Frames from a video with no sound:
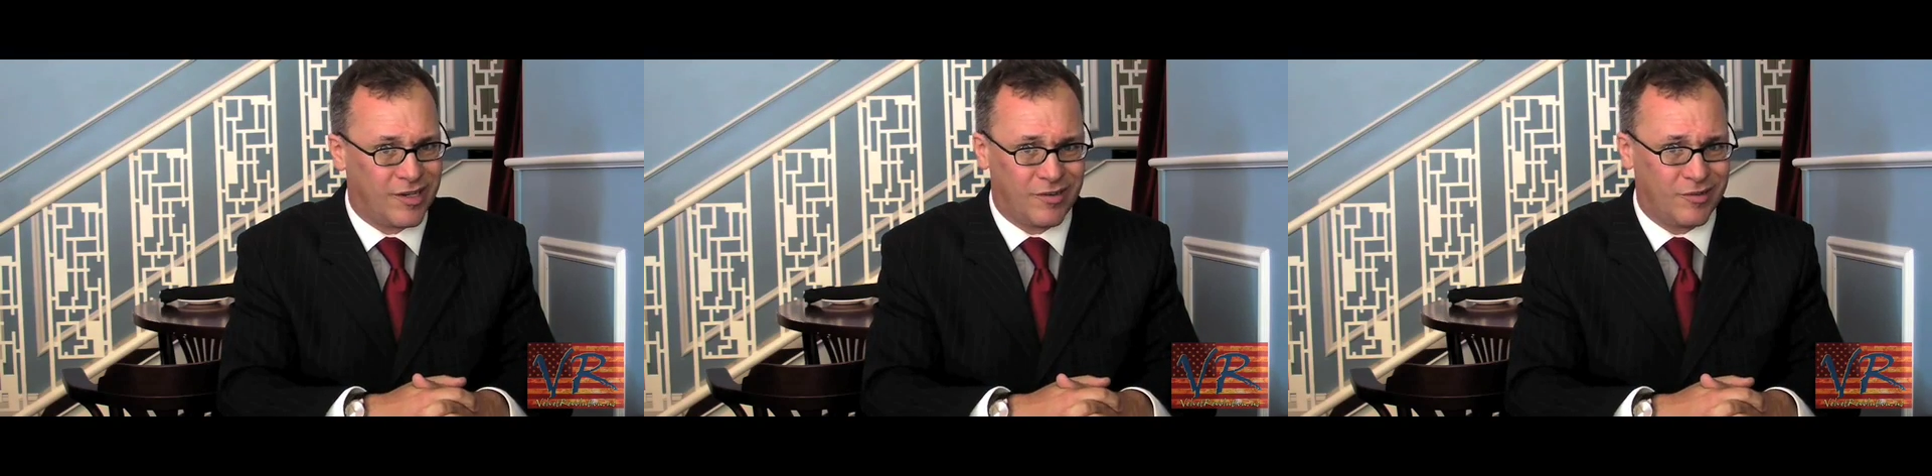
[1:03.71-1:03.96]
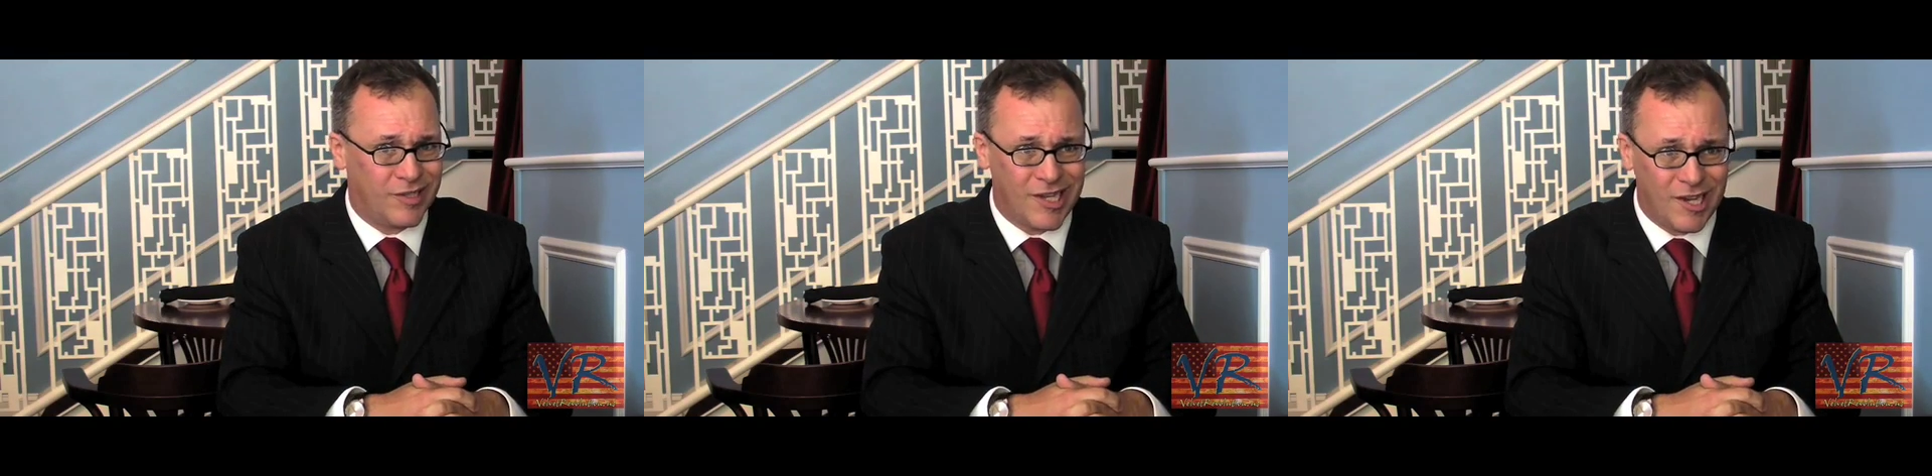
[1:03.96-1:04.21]
I
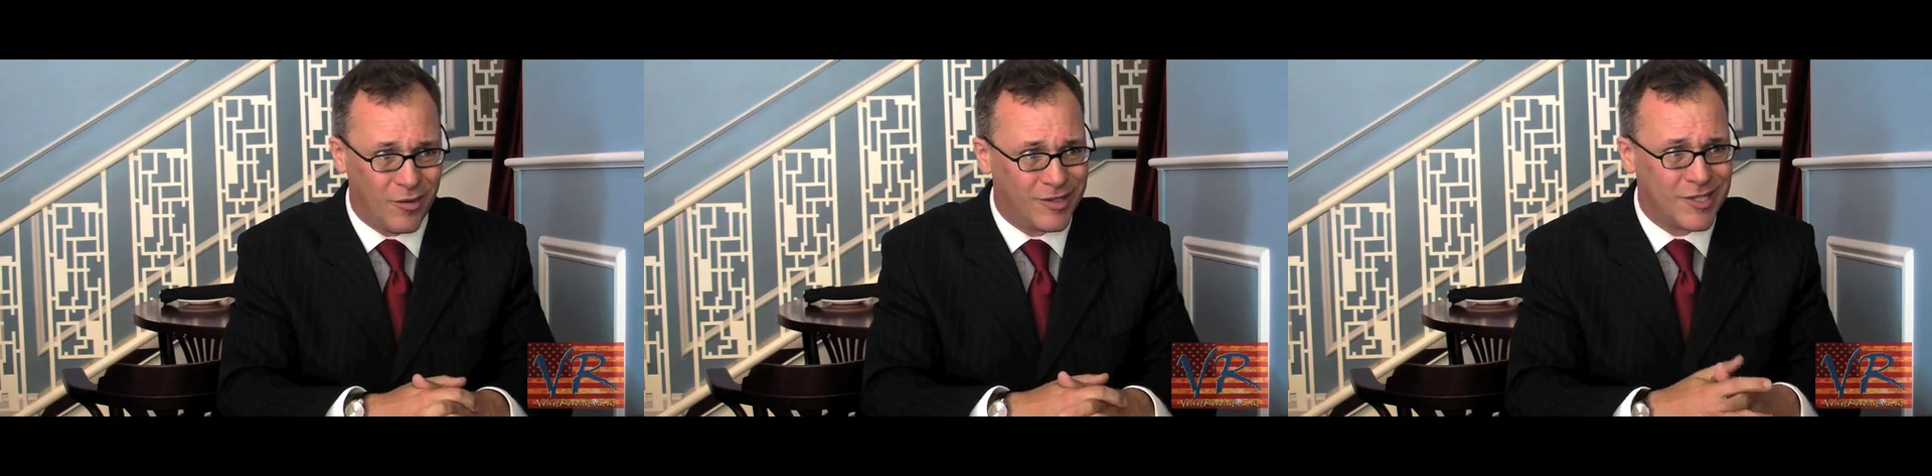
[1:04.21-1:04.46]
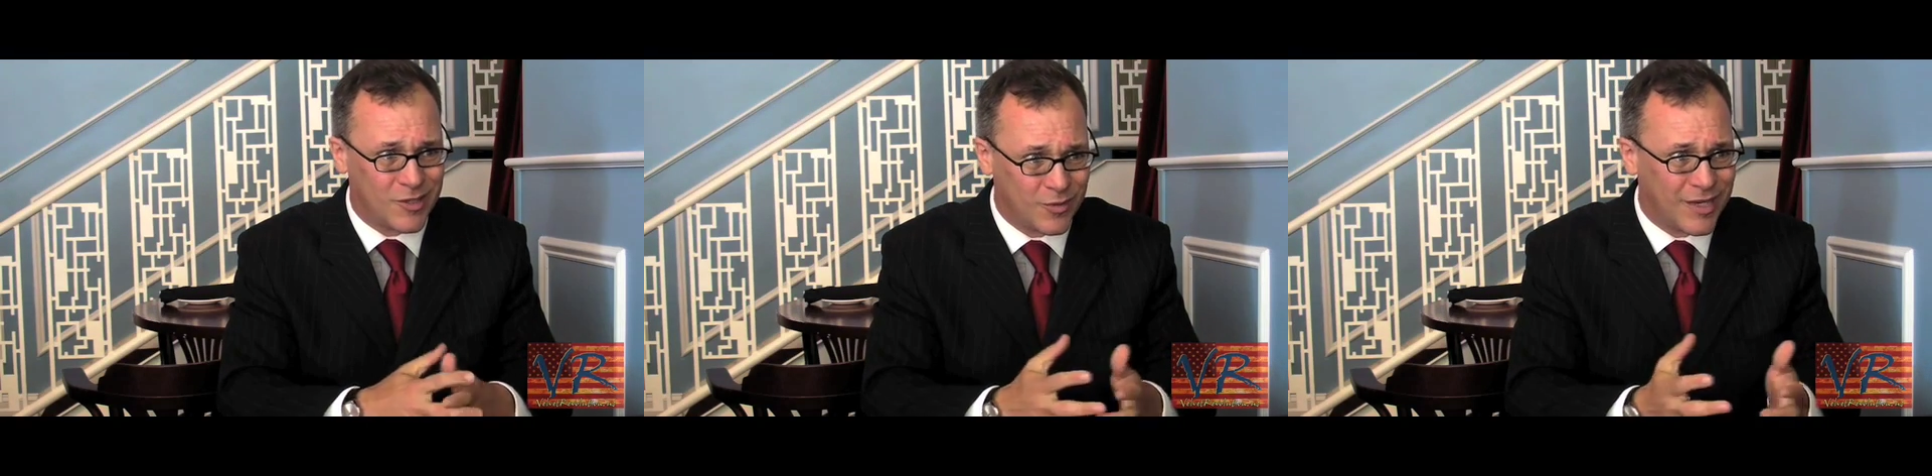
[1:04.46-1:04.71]
go, no,
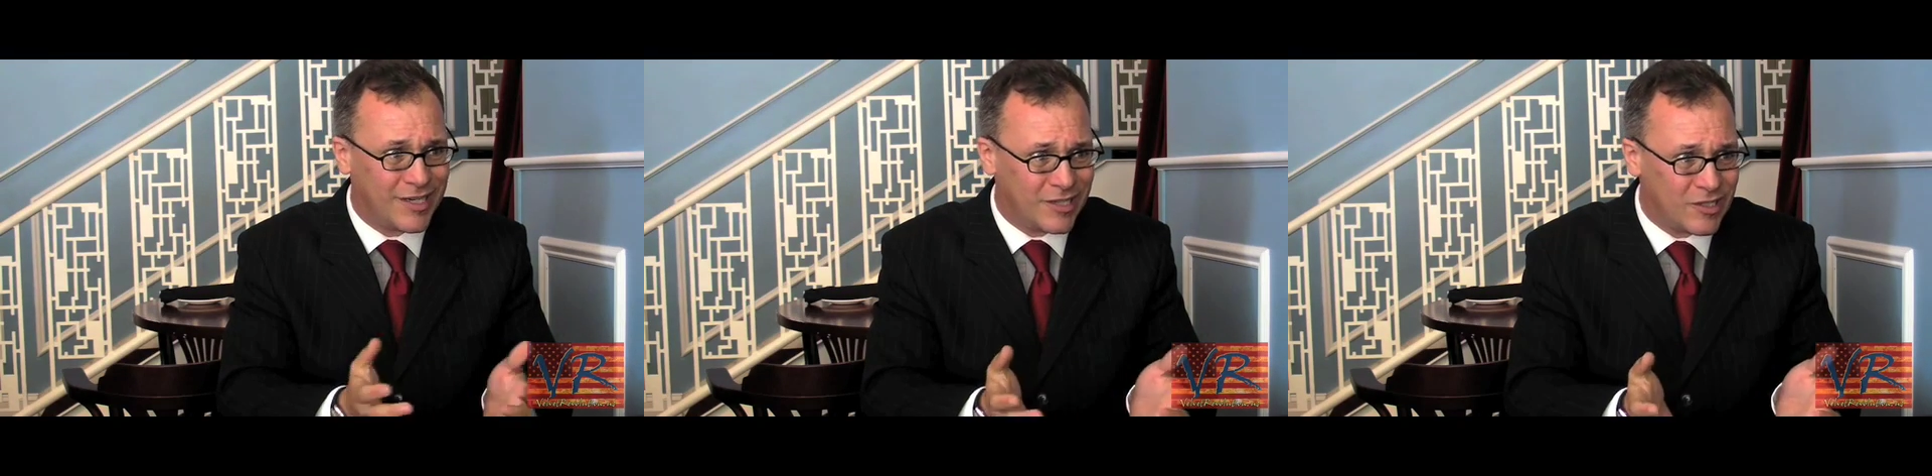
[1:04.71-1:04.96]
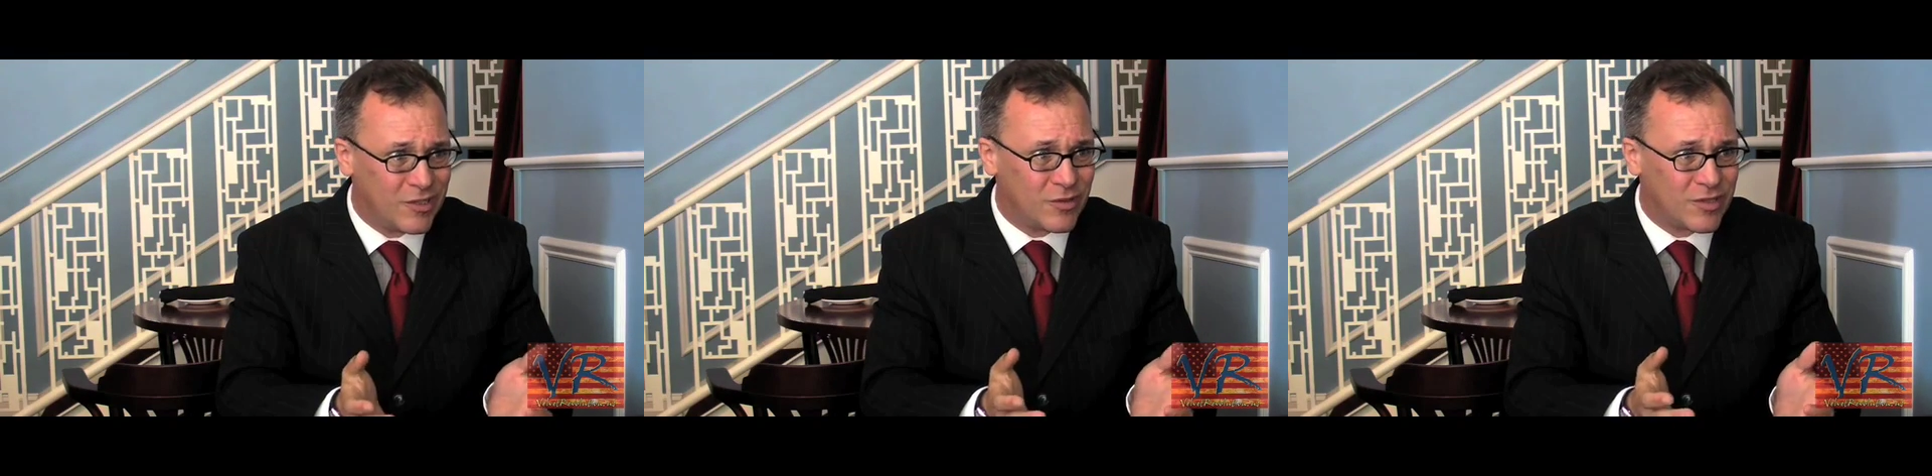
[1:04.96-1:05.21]
this is what I
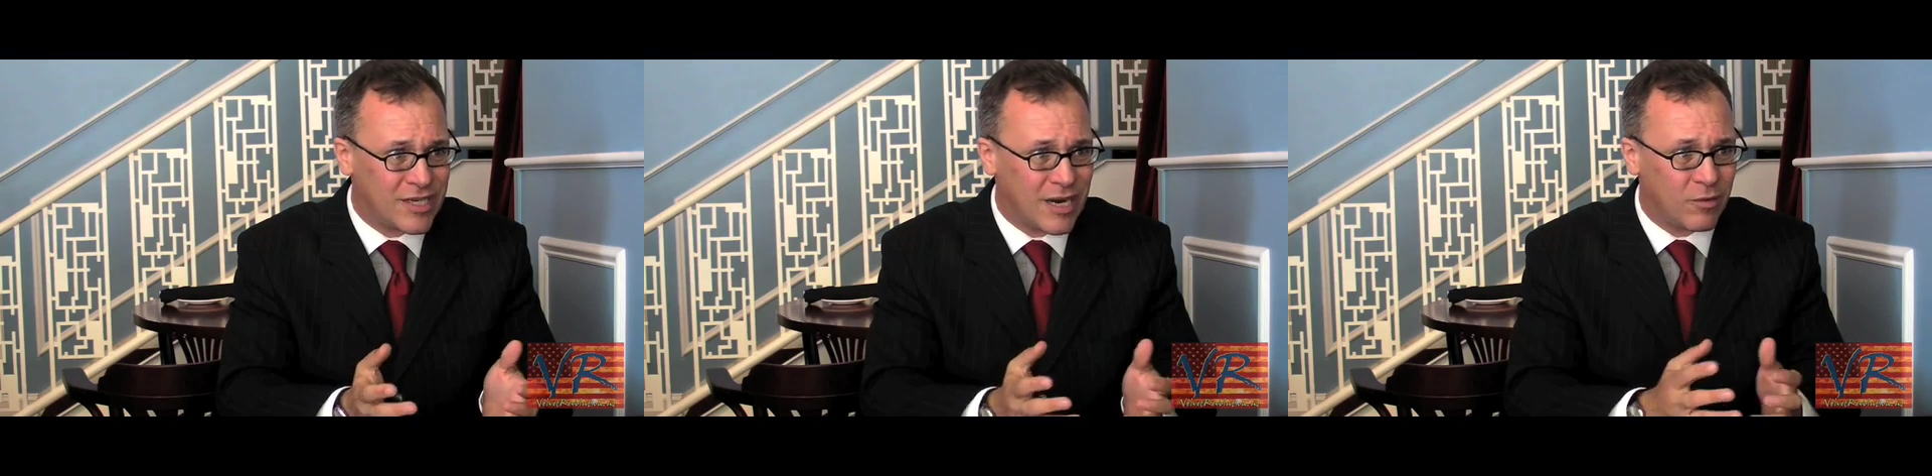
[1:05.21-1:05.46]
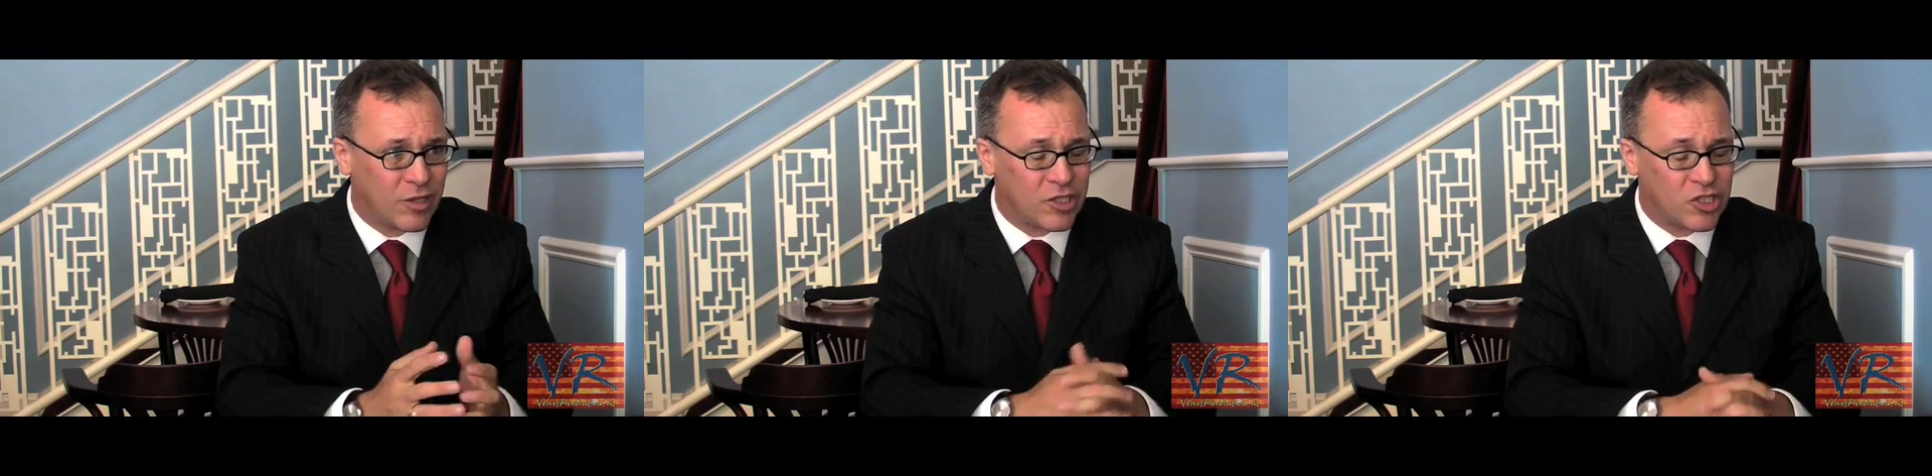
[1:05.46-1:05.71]
do, is
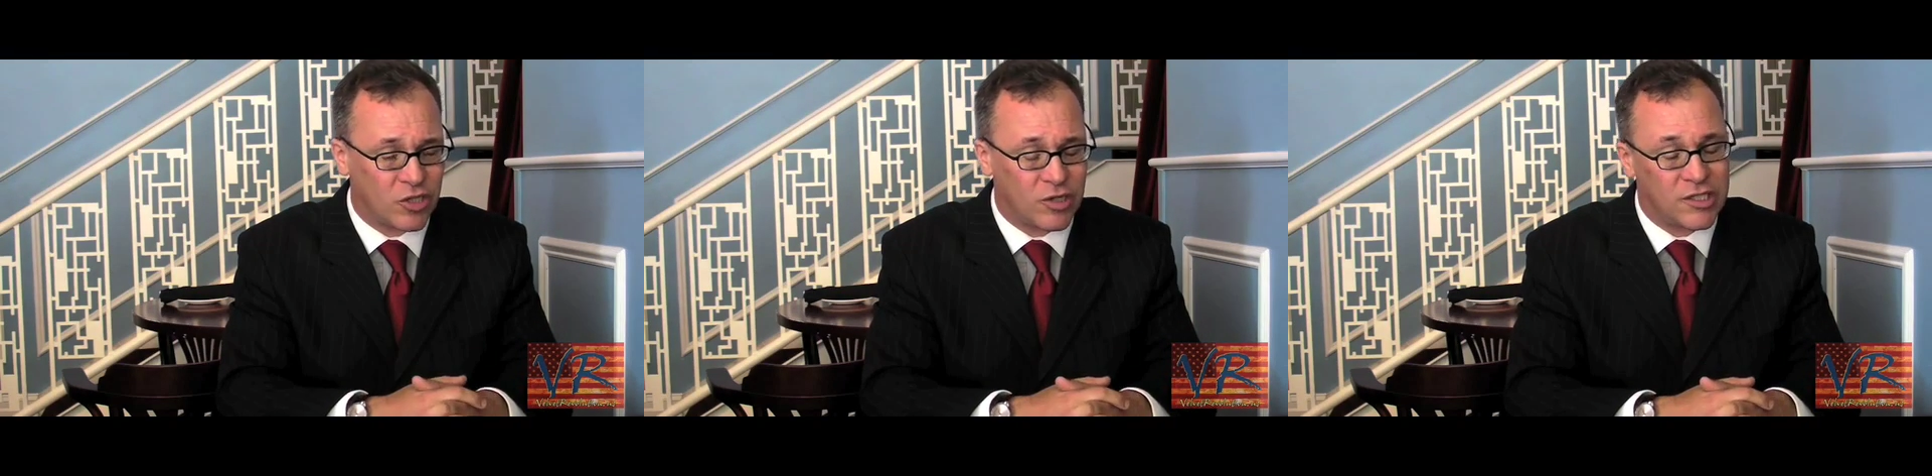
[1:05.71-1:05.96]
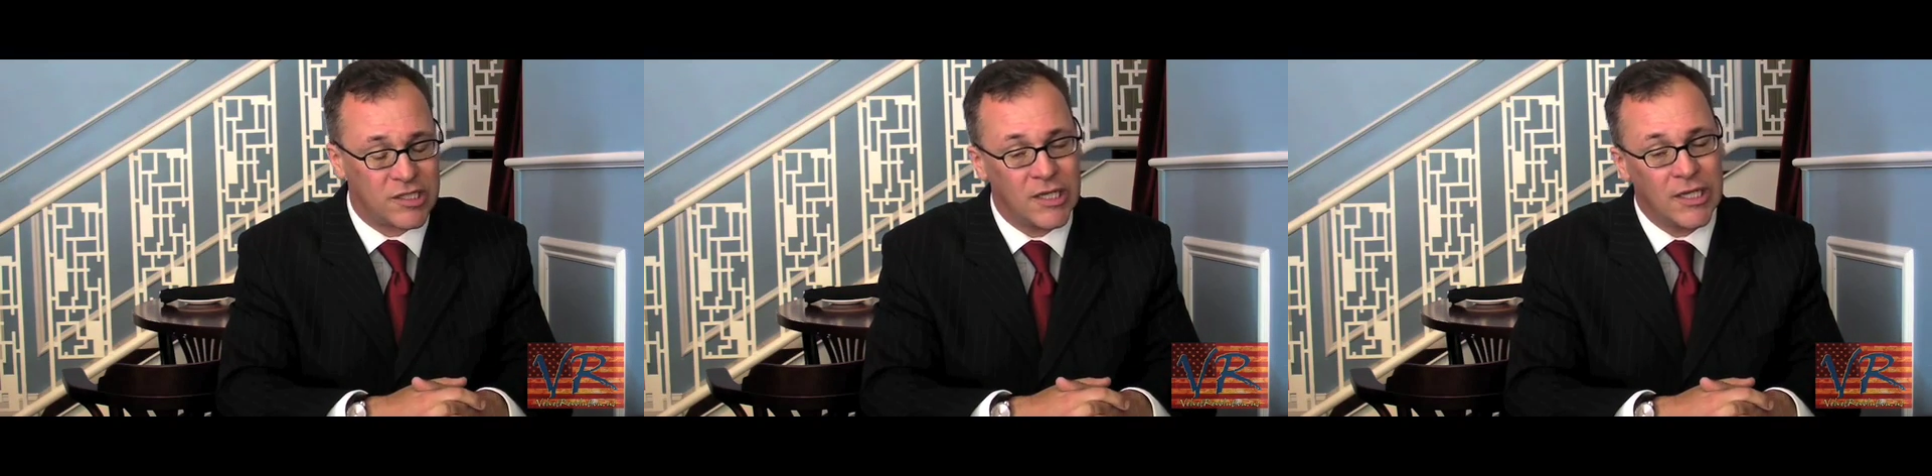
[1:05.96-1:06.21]
network
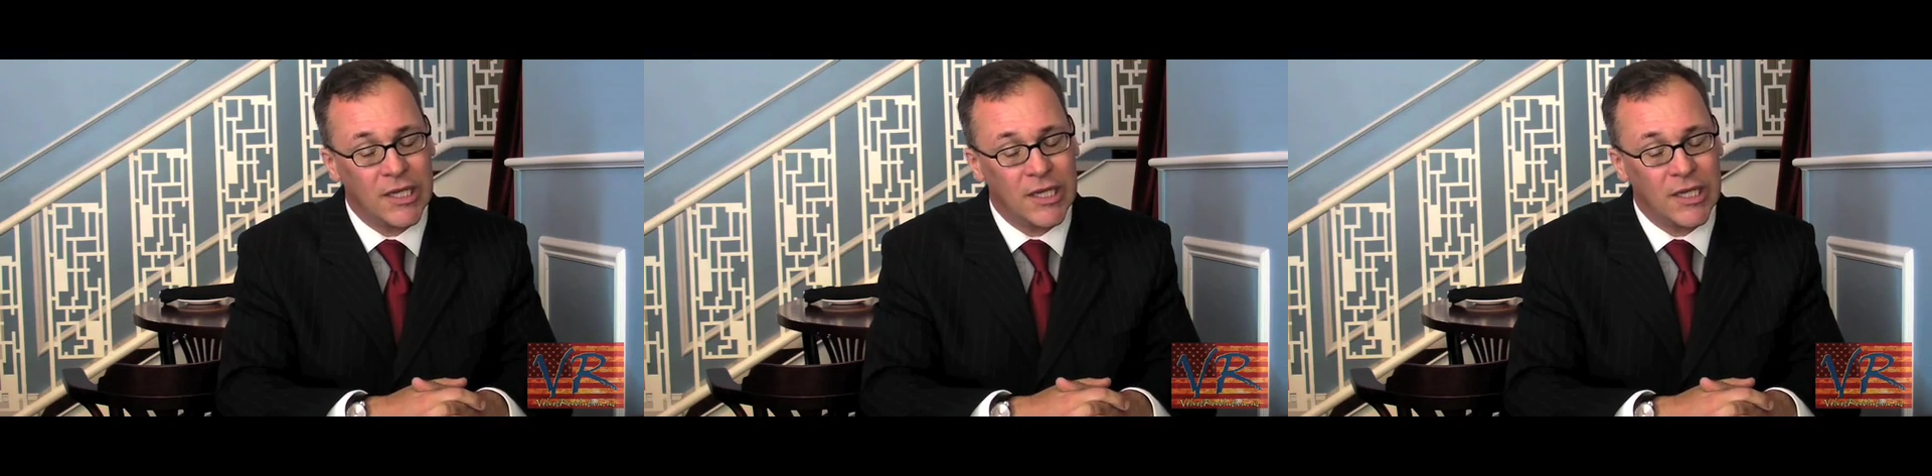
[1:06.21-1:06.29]
assurance.